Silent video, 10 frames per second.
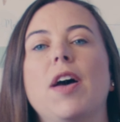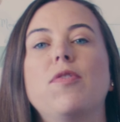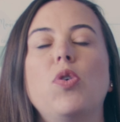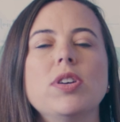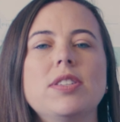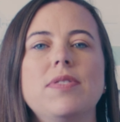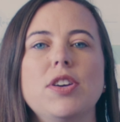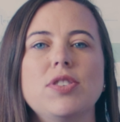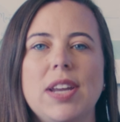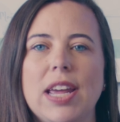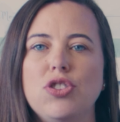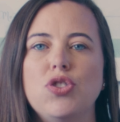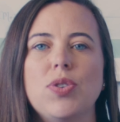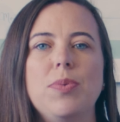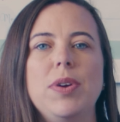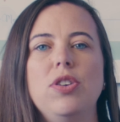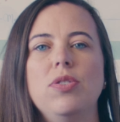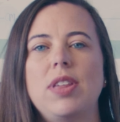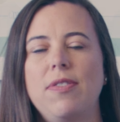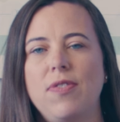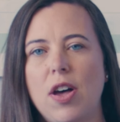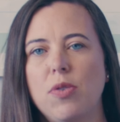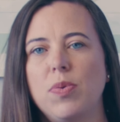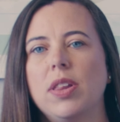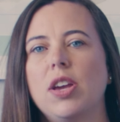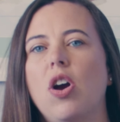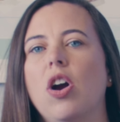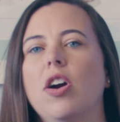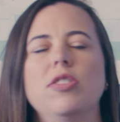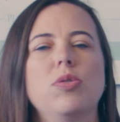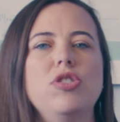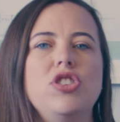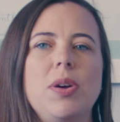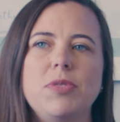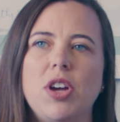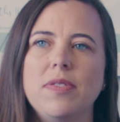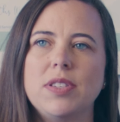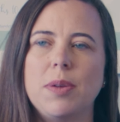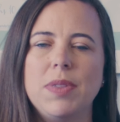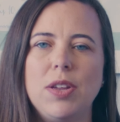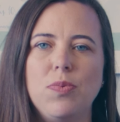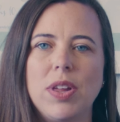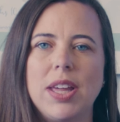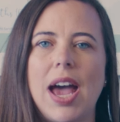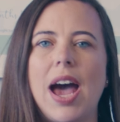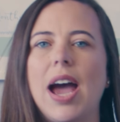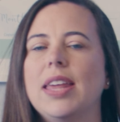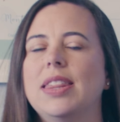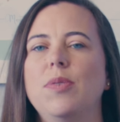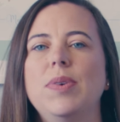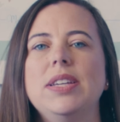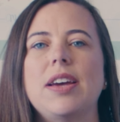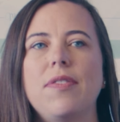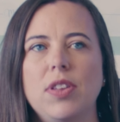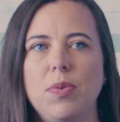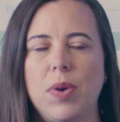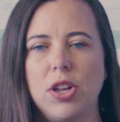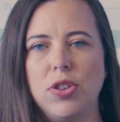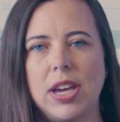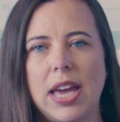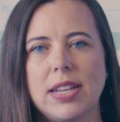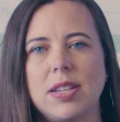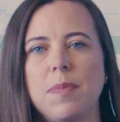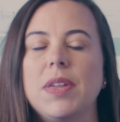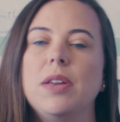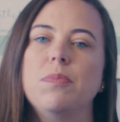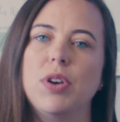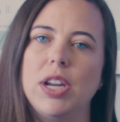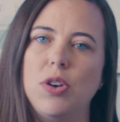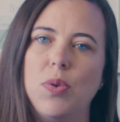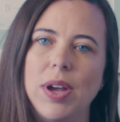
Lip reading: Of course, if there's an injury, we knew they fell really hard or jumped off something really high, then we definitely want to look at something pretty